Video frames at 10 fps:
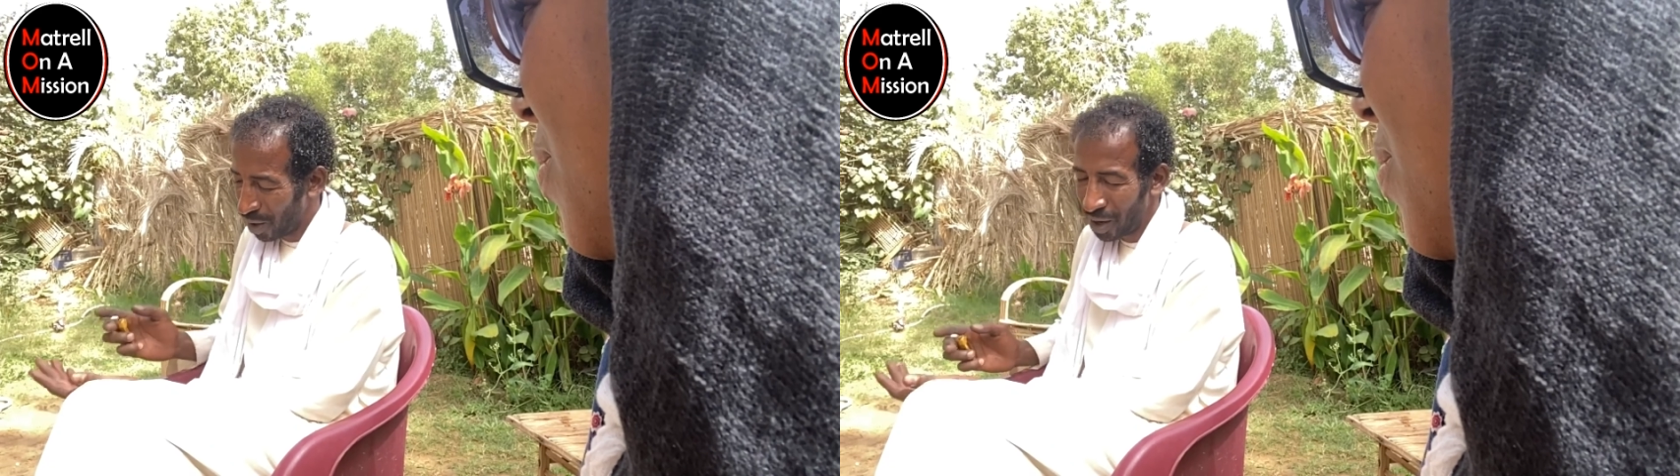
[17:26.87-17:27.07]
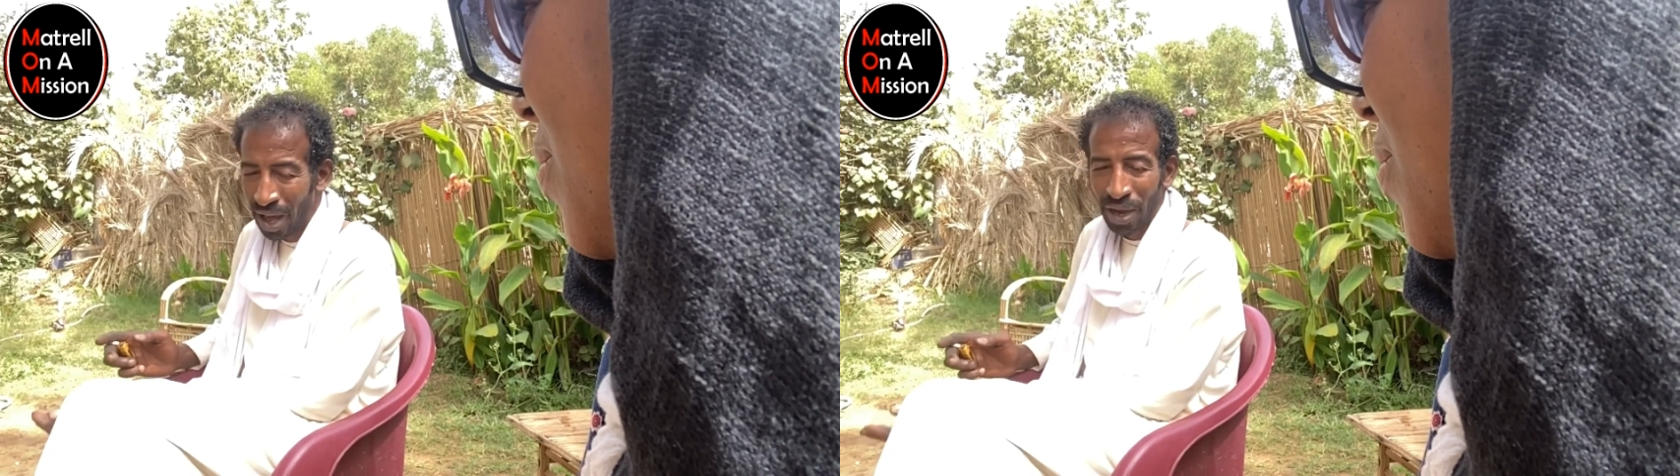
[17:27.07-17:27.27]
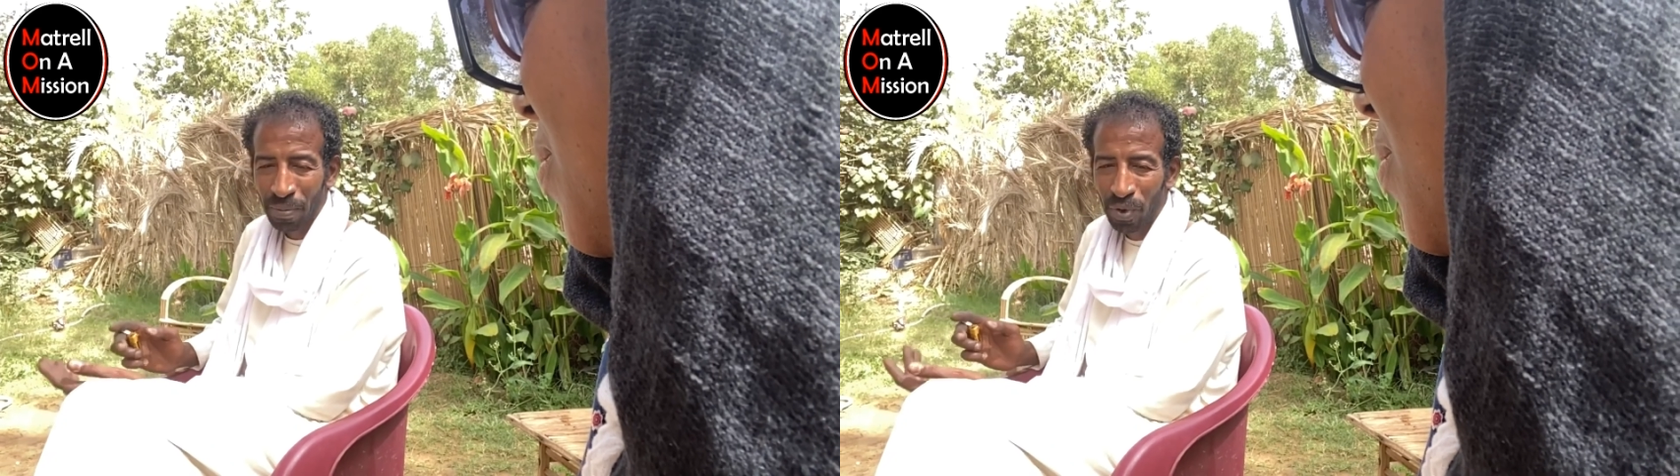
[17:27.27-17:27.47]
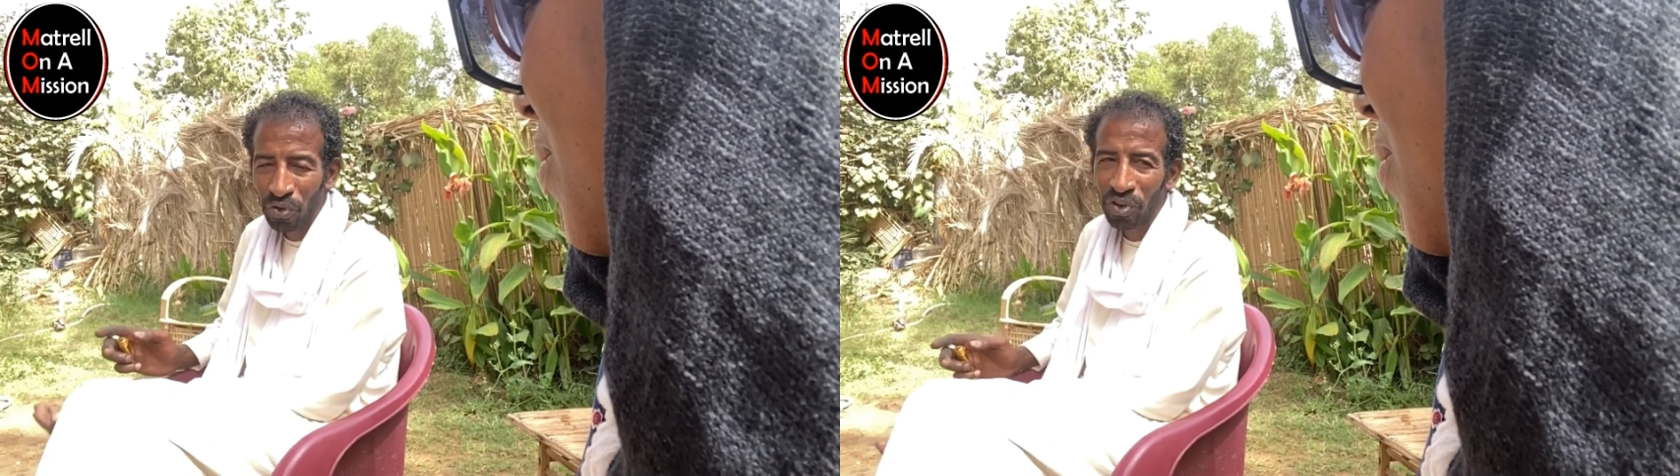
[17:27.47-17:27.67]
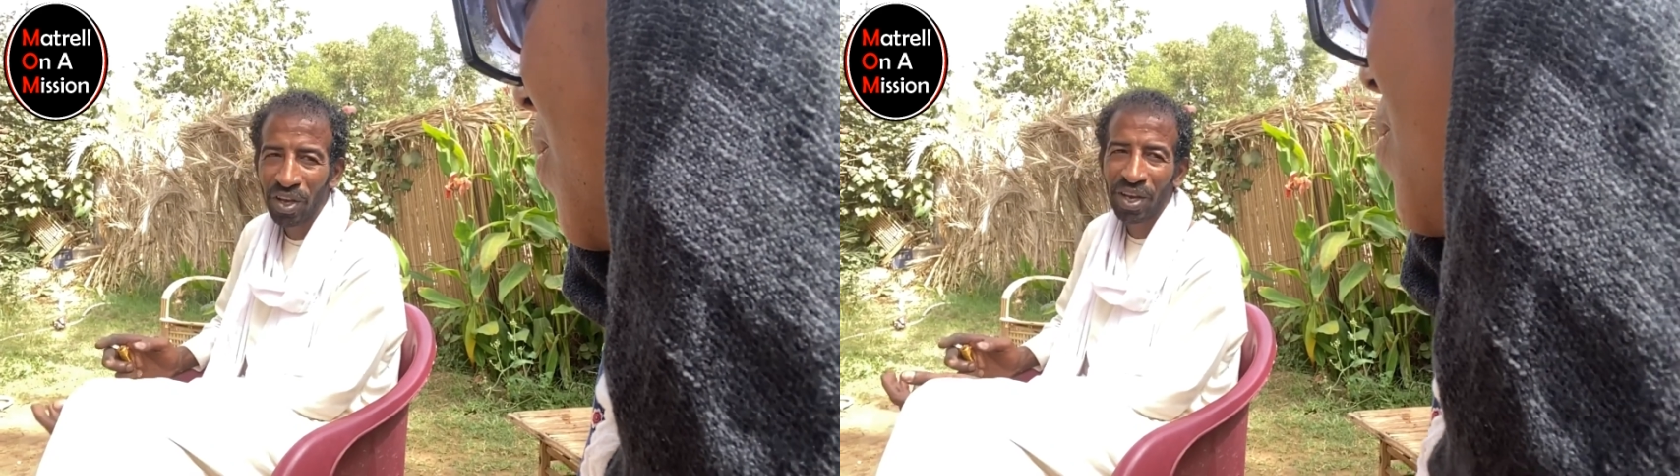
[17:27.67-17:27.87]
like
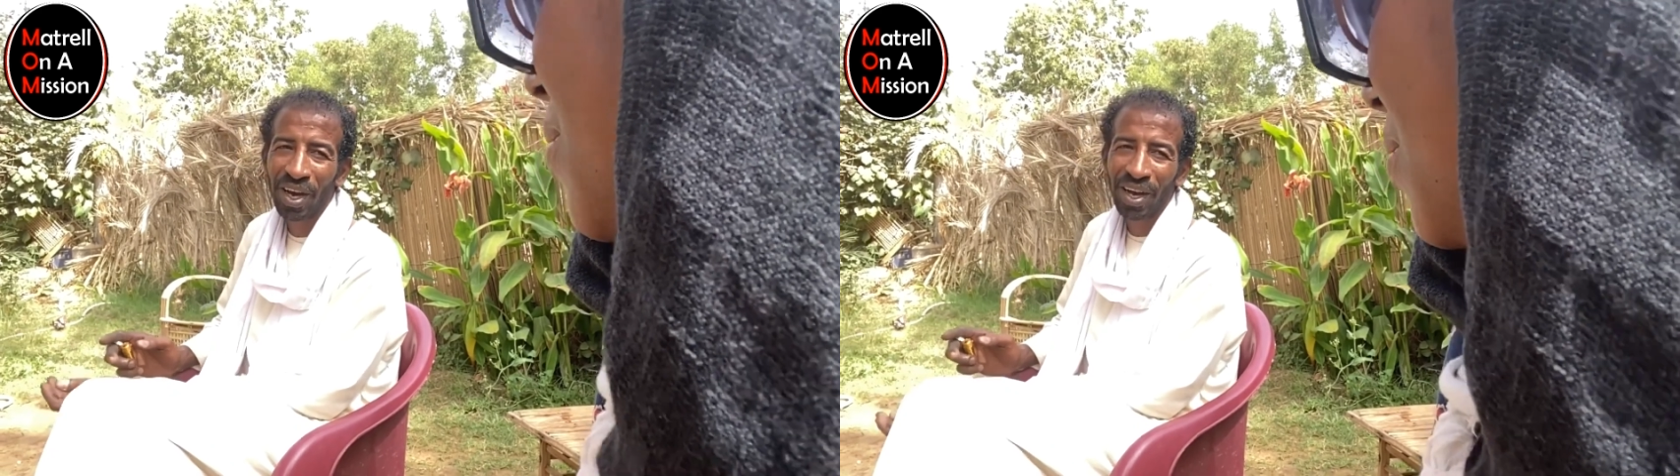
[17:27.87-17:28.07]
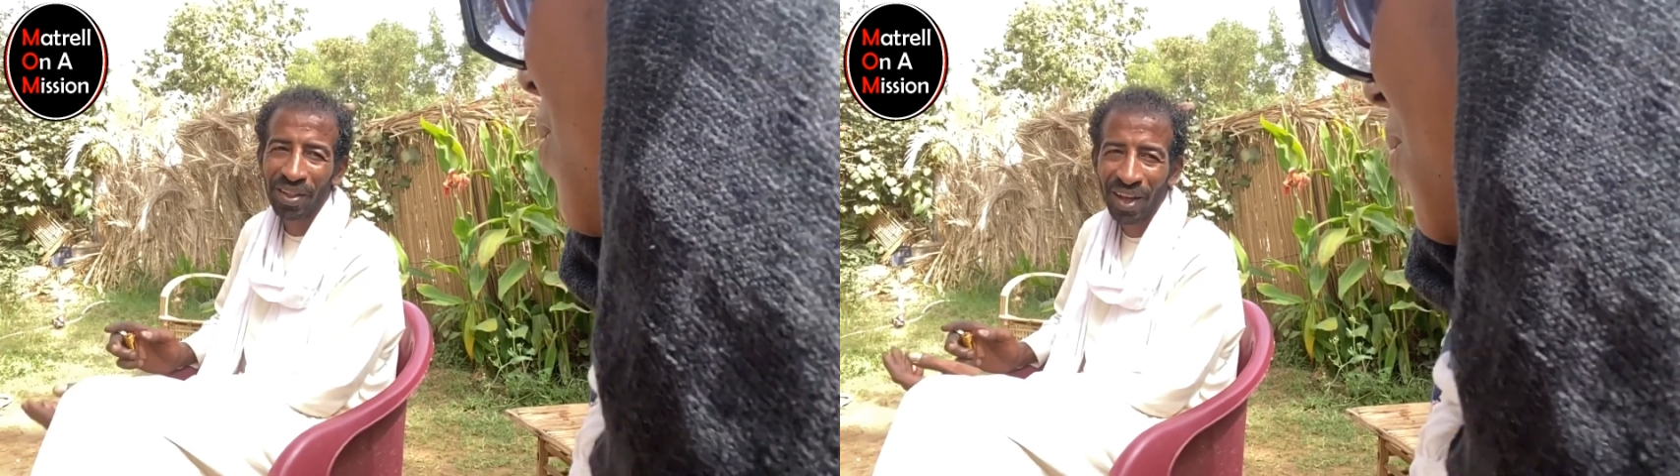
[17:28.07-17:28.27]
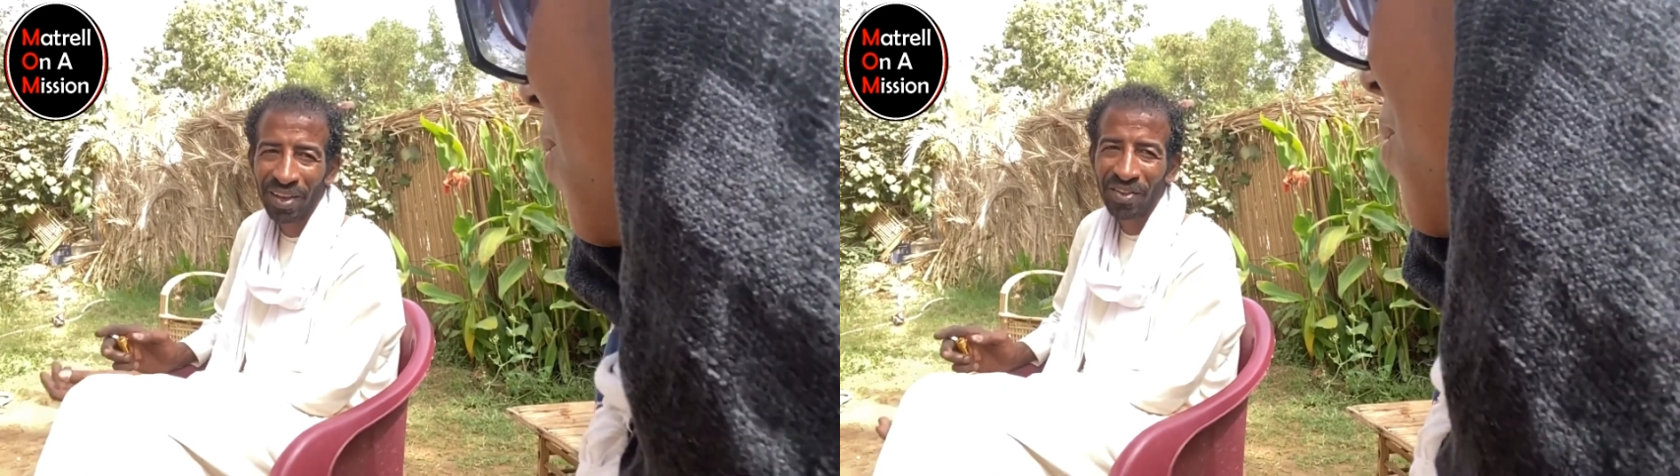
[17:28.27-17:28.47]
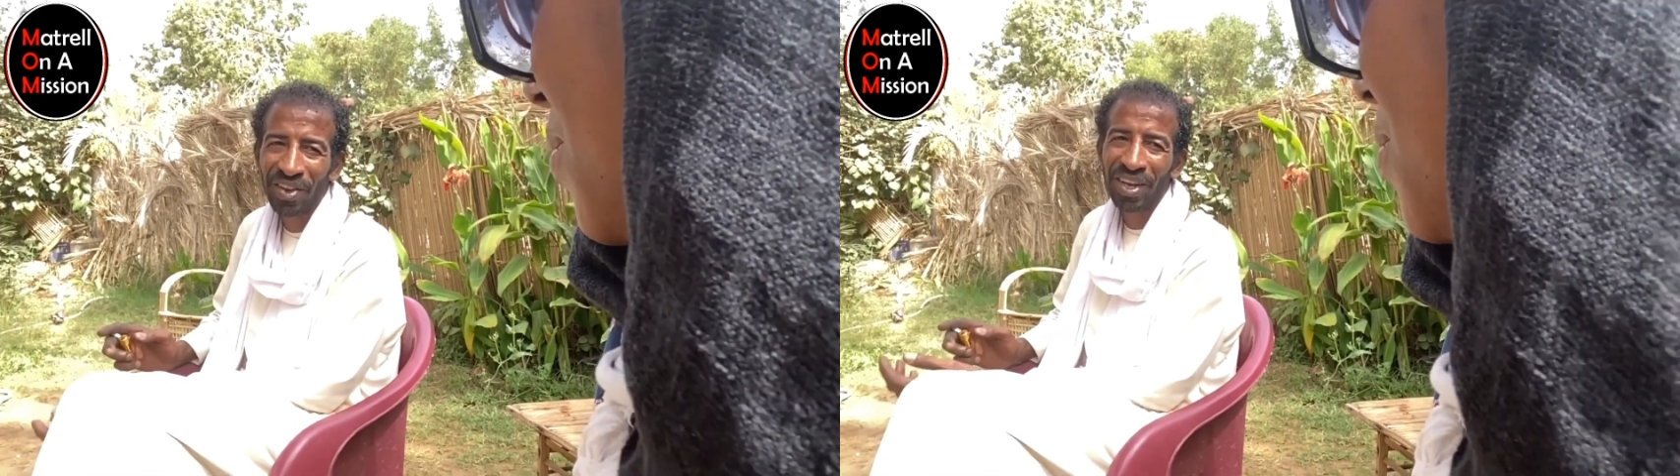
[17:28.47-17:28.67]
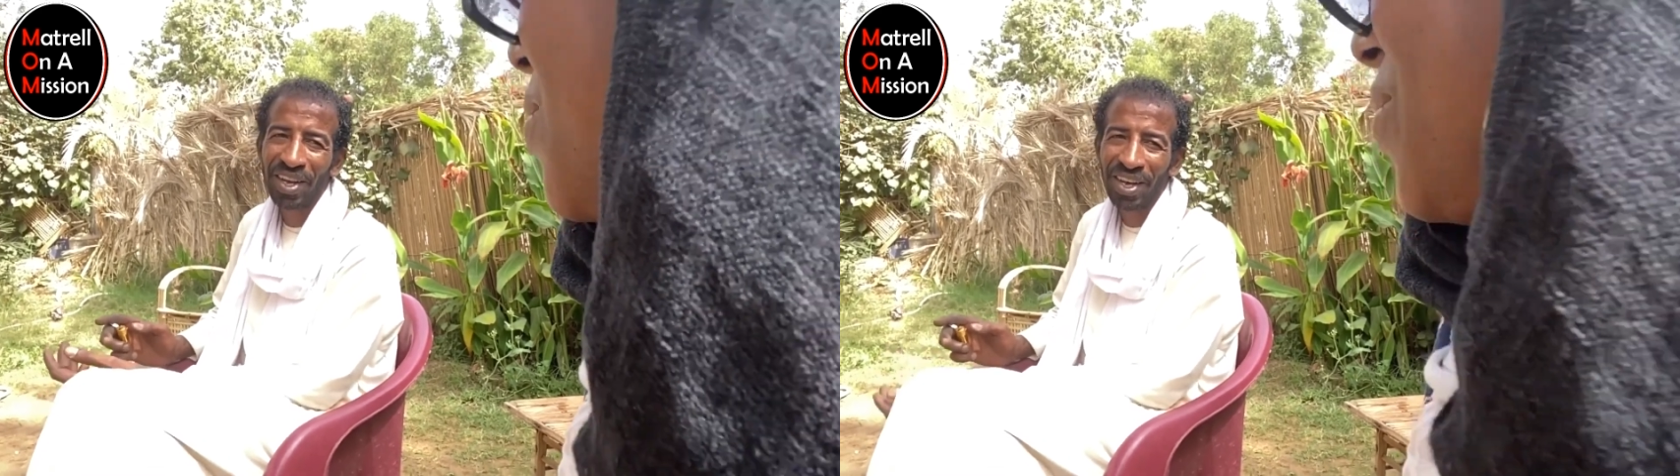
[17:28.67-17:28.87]
music and
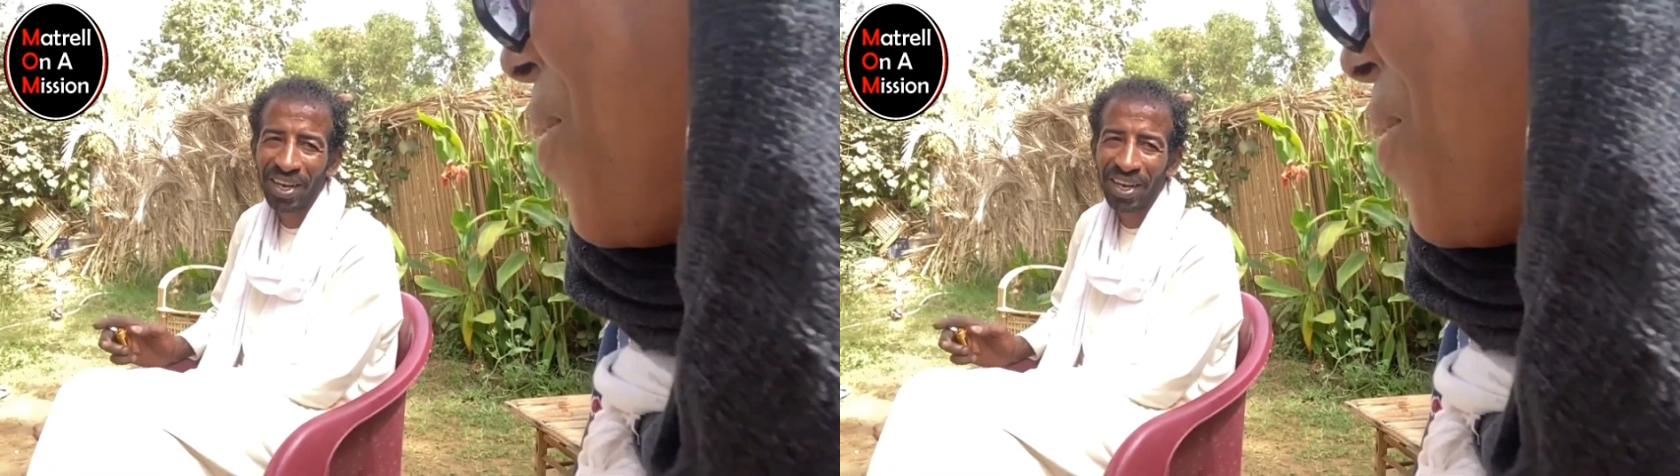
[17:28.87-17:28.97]
dancing.